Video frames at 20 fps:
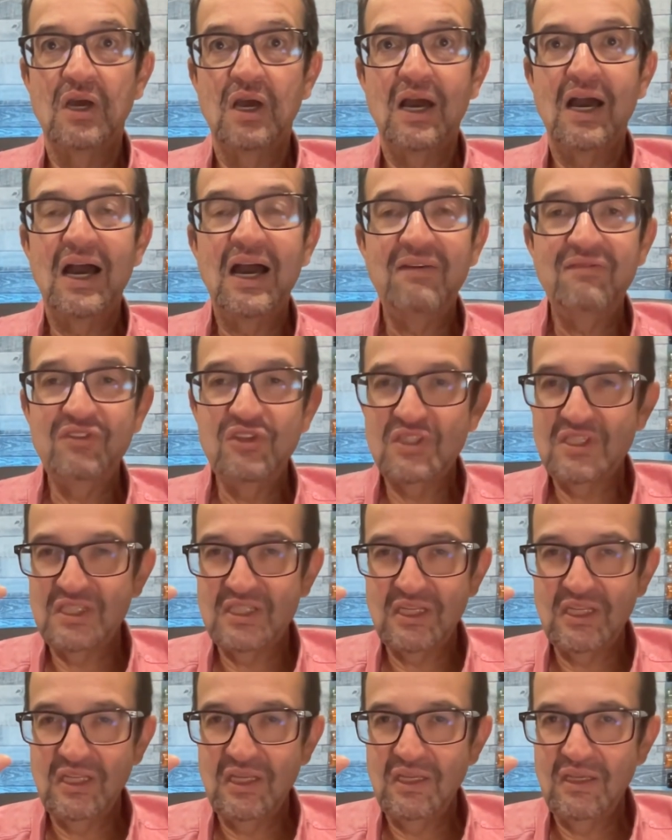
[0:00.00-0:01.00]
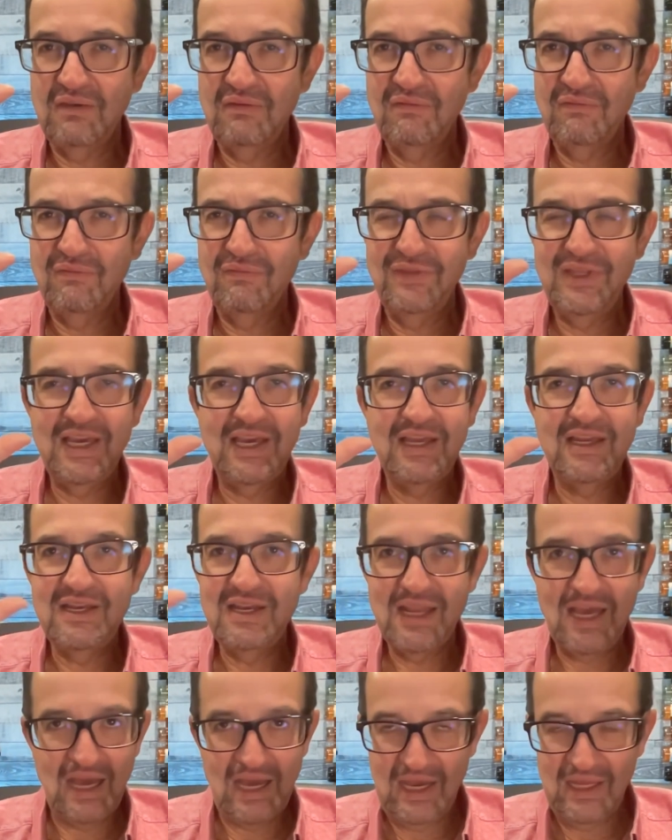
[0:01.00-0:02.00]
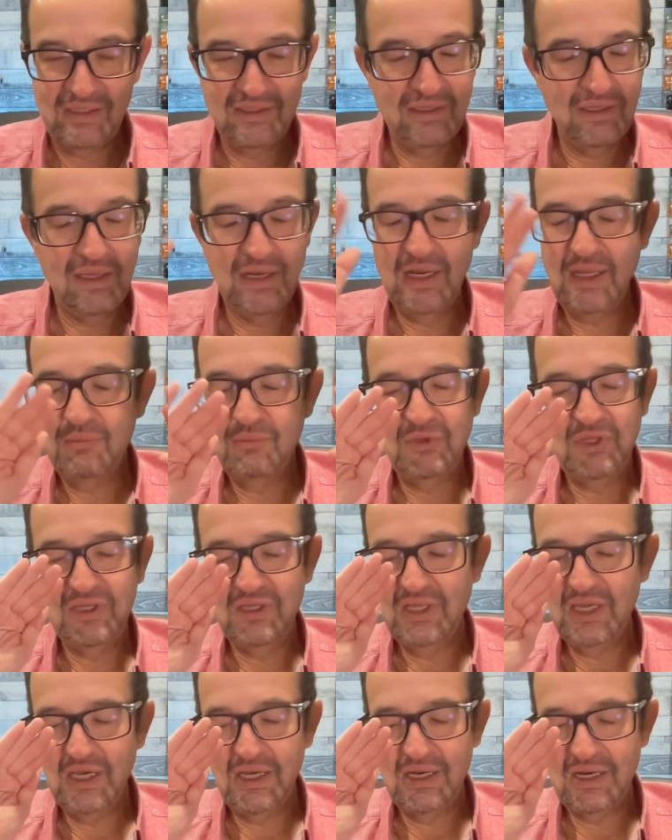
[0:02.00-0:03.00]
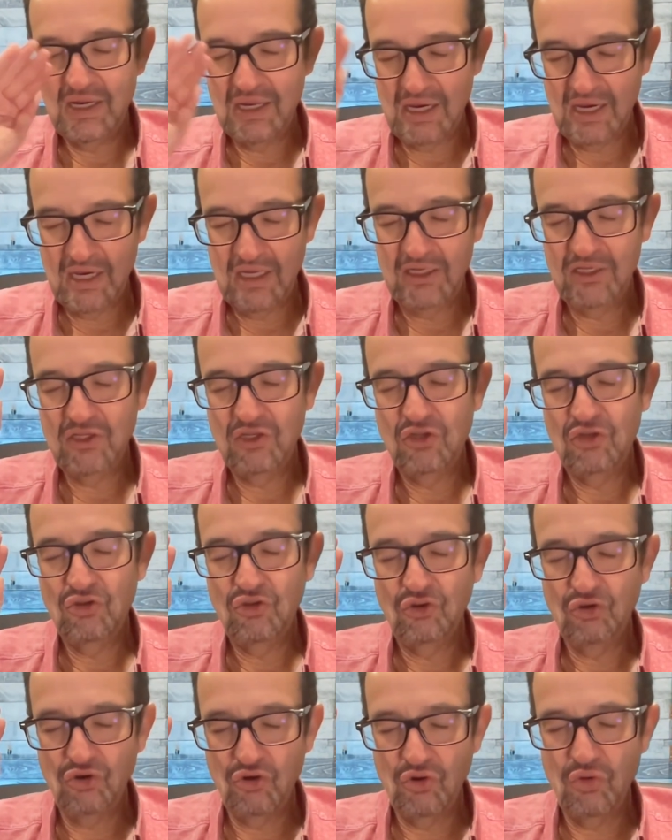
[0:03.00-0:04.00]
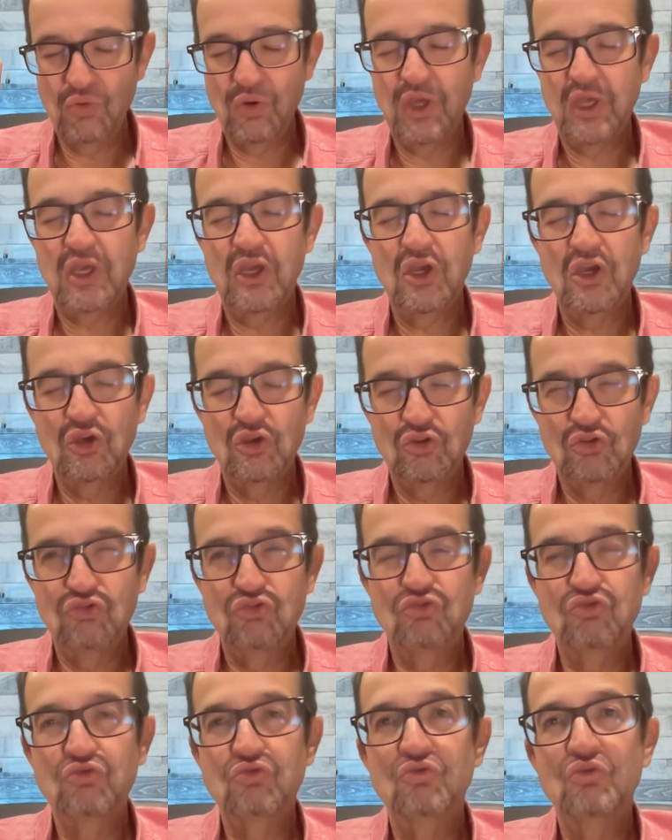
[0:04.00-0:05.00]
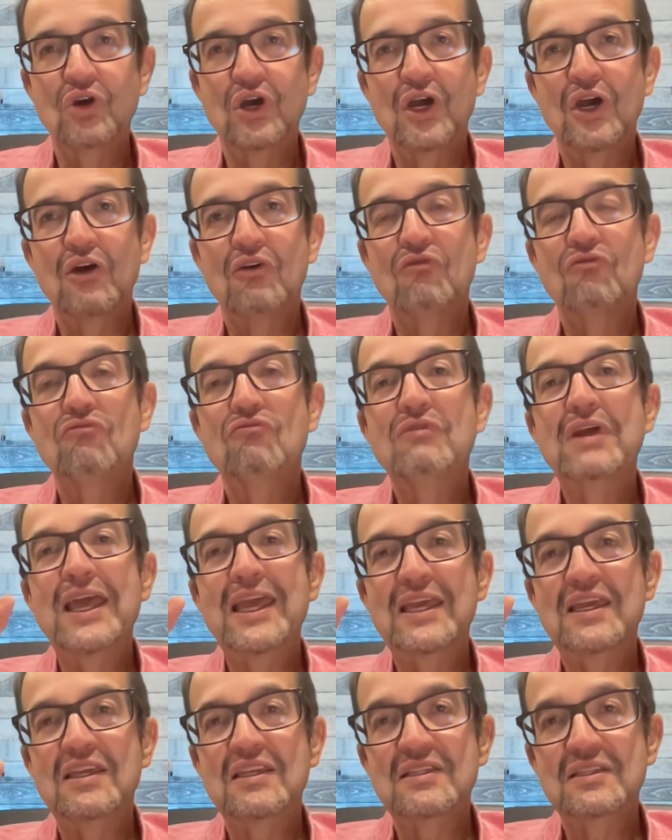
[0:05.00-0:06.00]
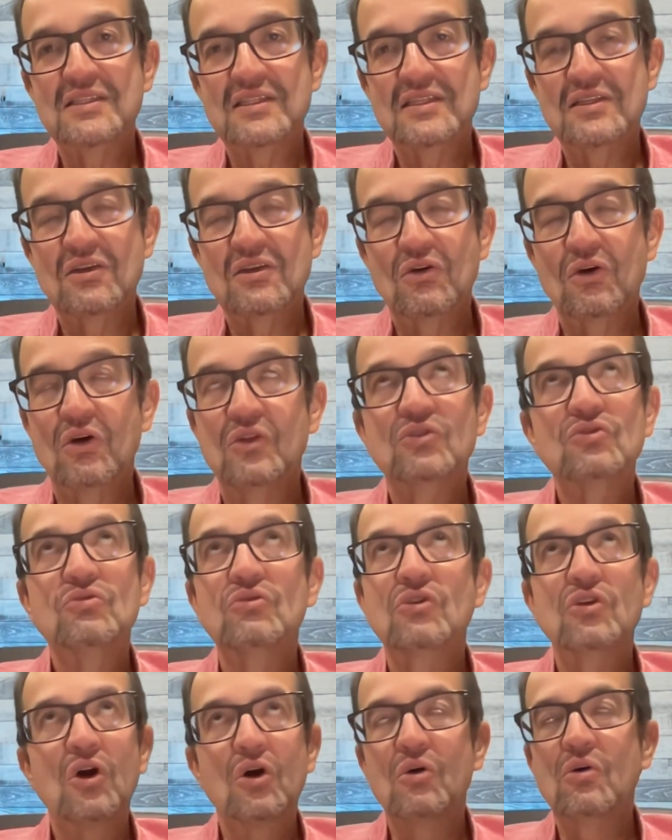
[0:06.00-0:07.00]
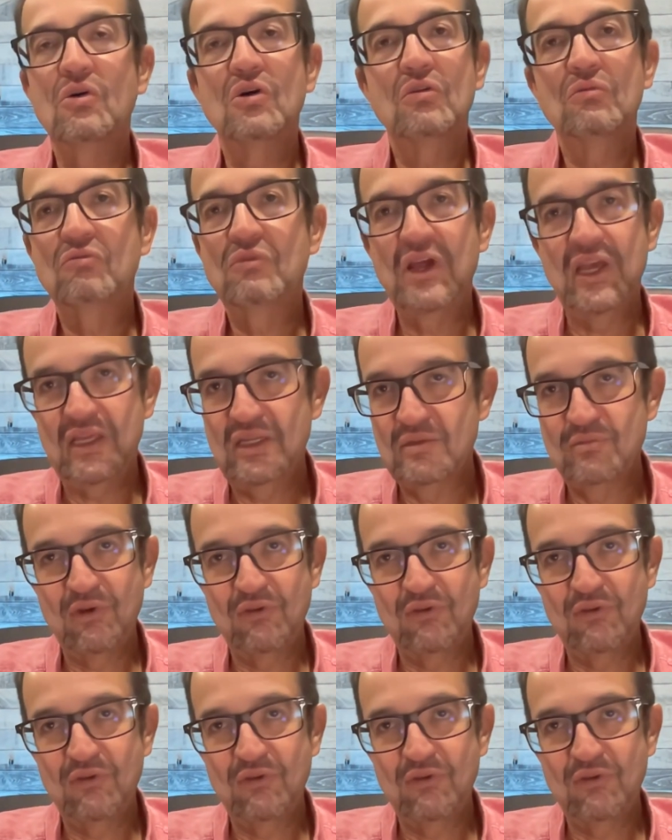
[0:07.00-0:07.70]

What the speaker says: Obviously, they are not, and I mean they are not going to raise or to lower rates by